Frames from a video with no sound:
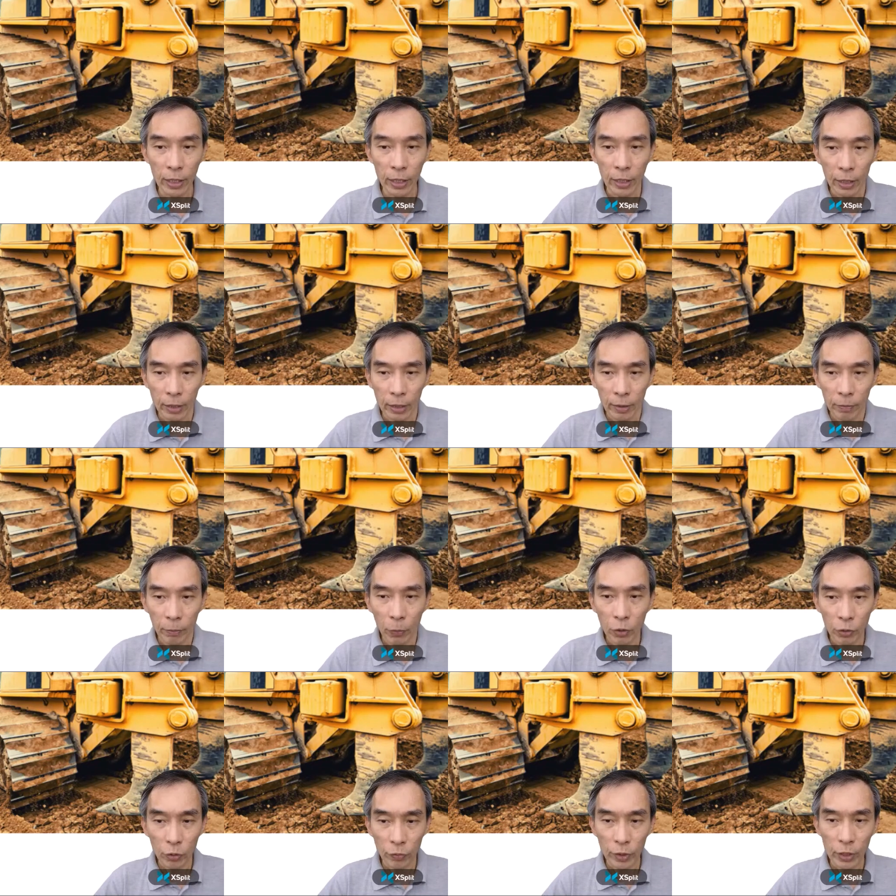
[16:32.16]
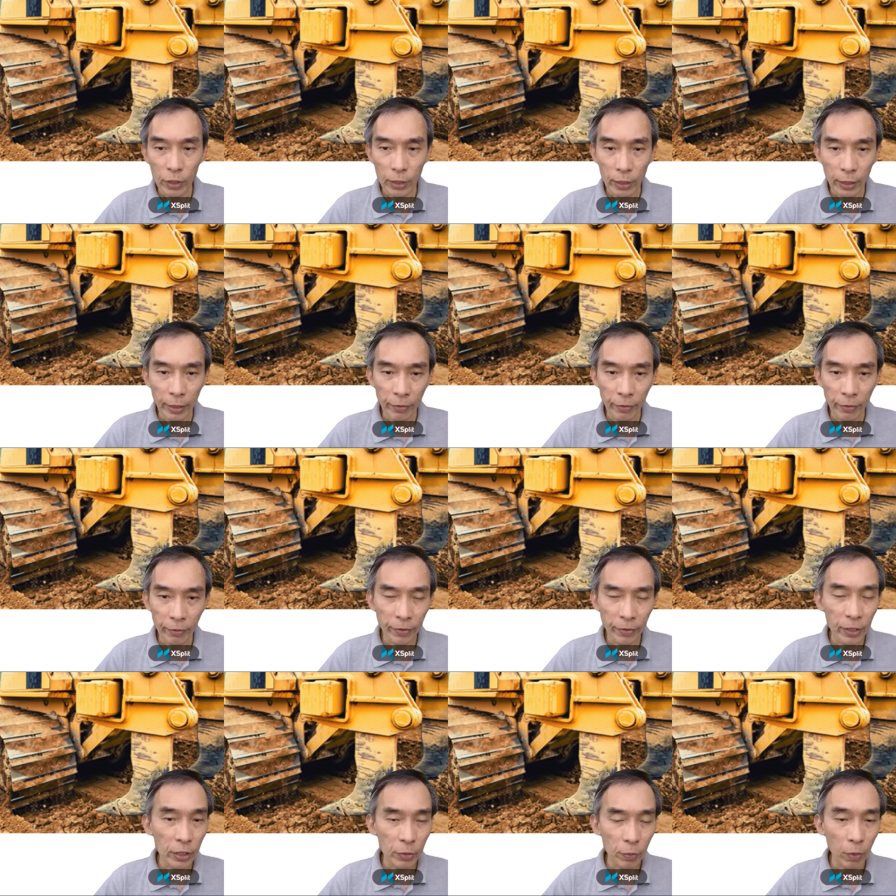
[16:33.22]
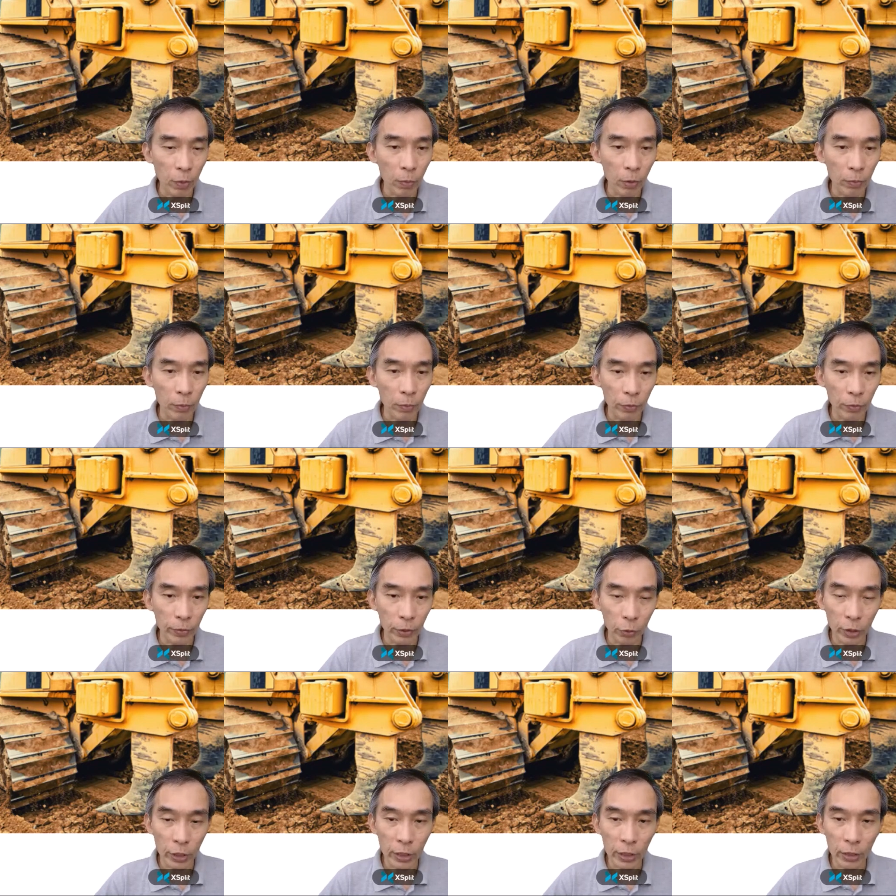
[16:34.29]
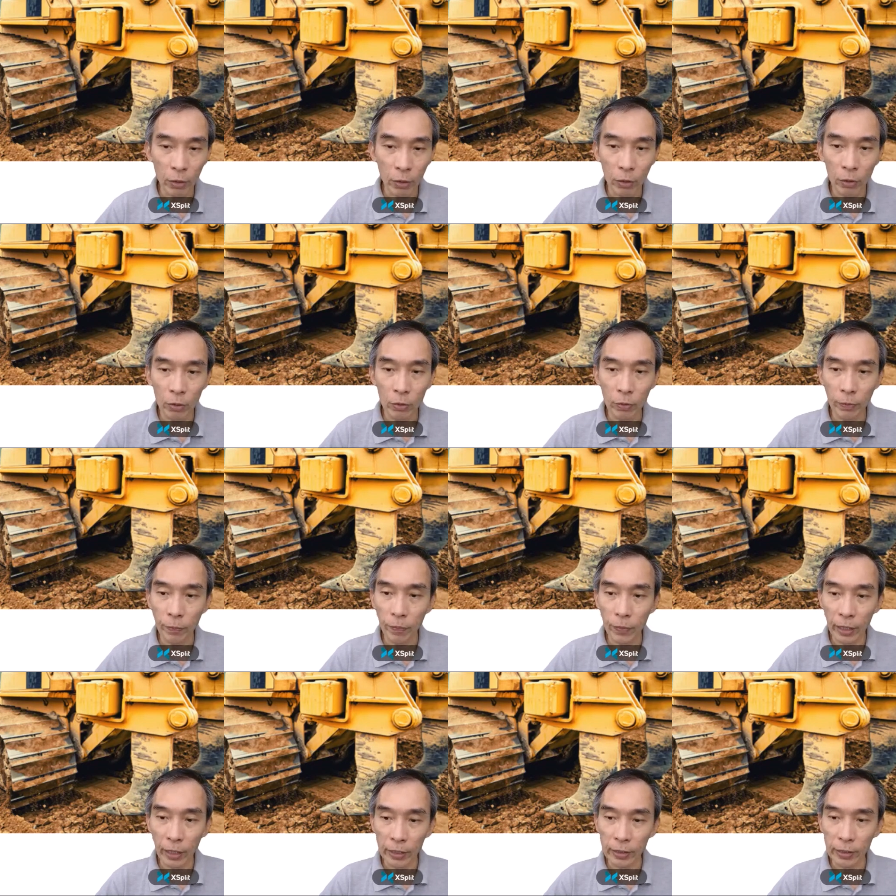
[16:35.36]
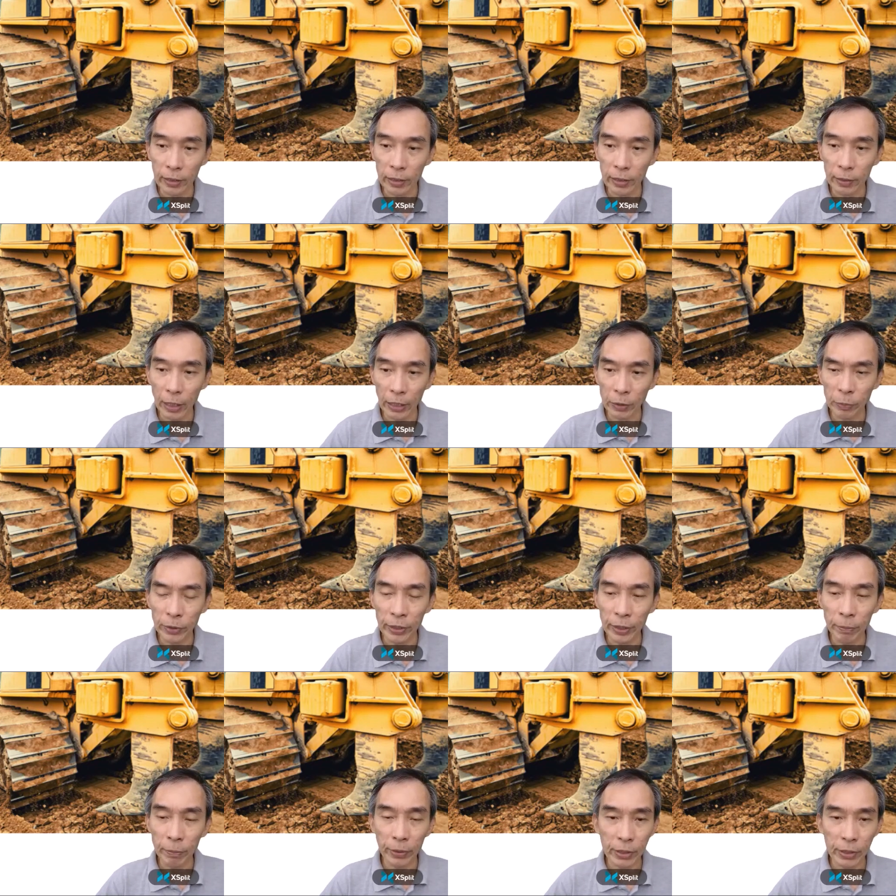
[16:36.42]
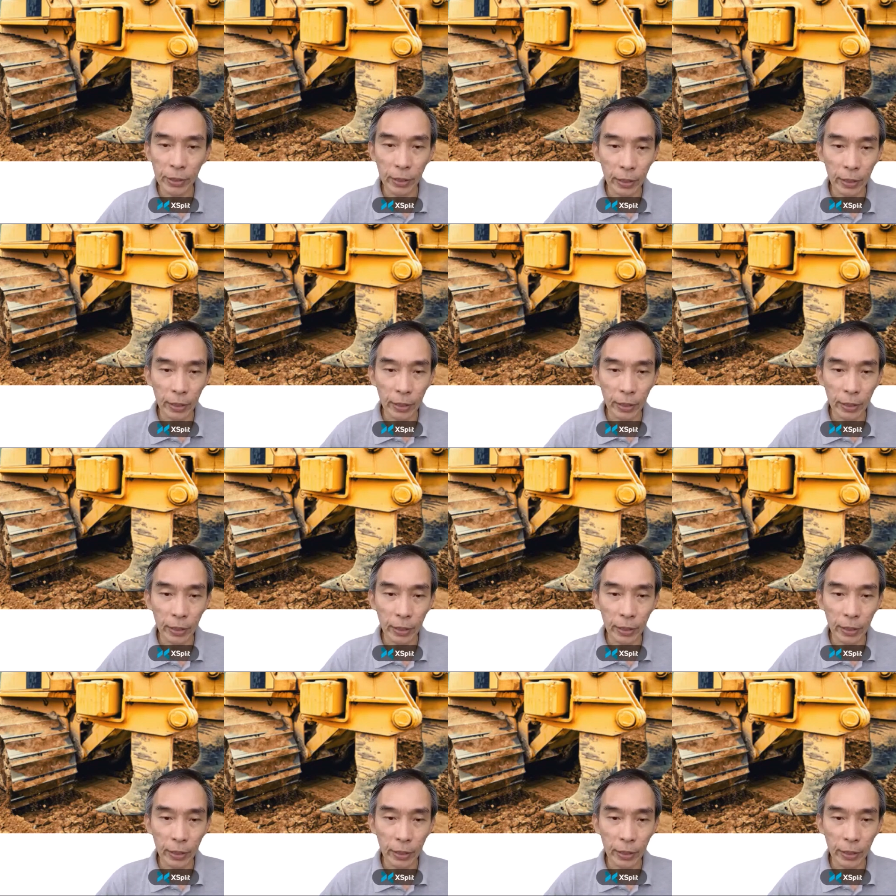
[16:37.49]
most of us are having this problem of a 20-year-old experienced person.